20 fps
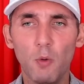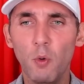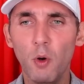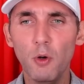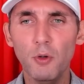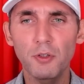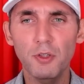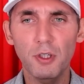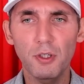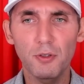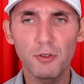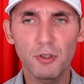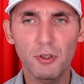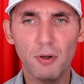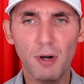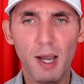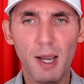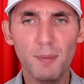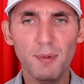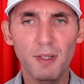Woe to you,
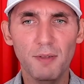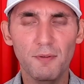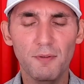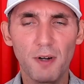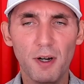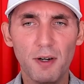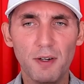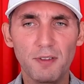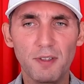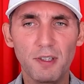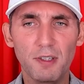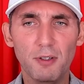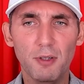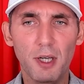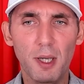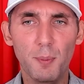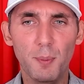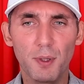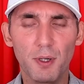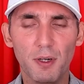scribes and Pharisees,
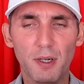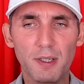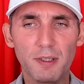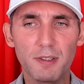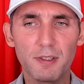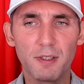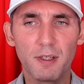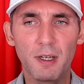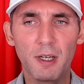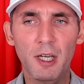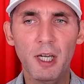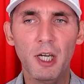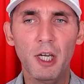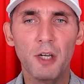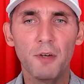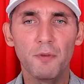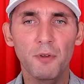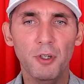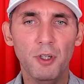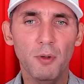you hypocrites!
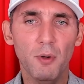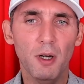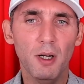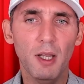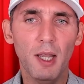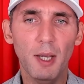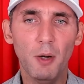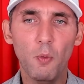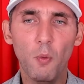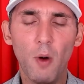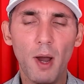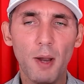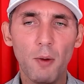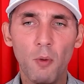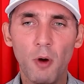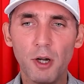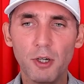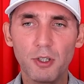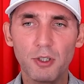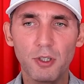For you are like
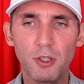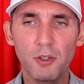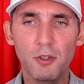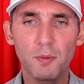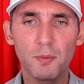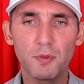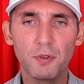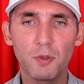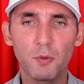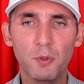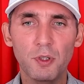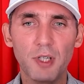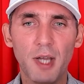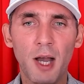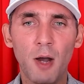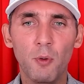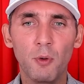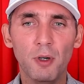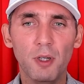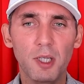whitewashed tombs, which
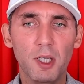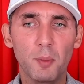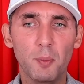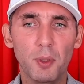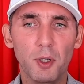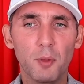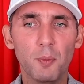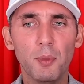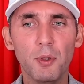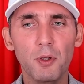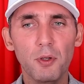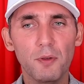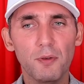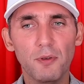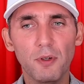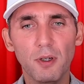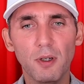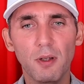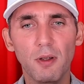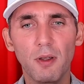outwardly appear
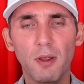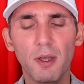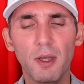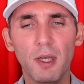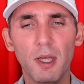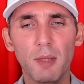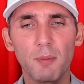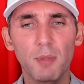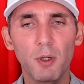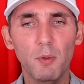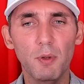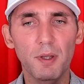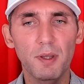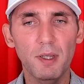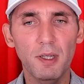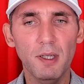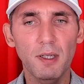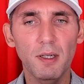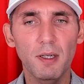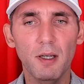beautiful, but
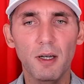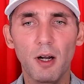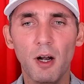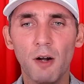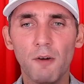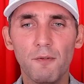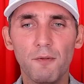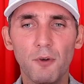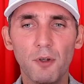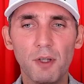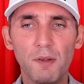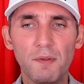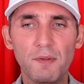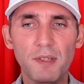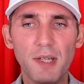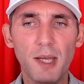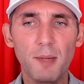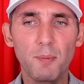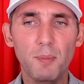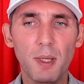within are full
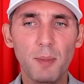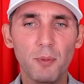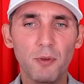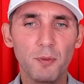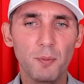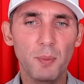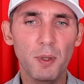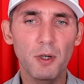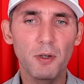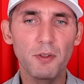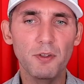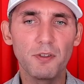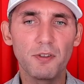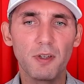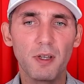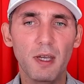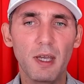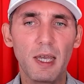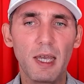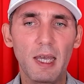of dead people's
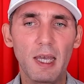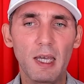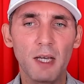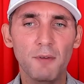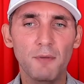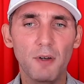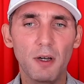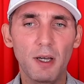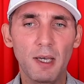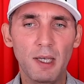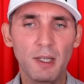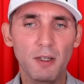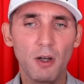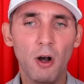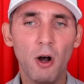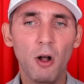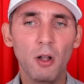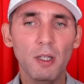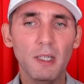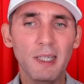bones and
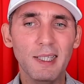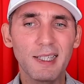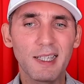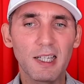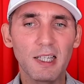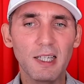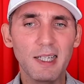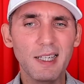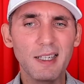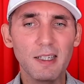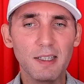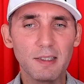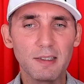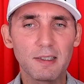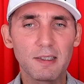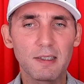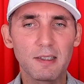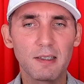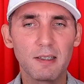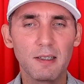all
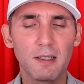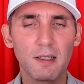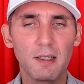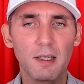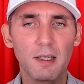uncleanness.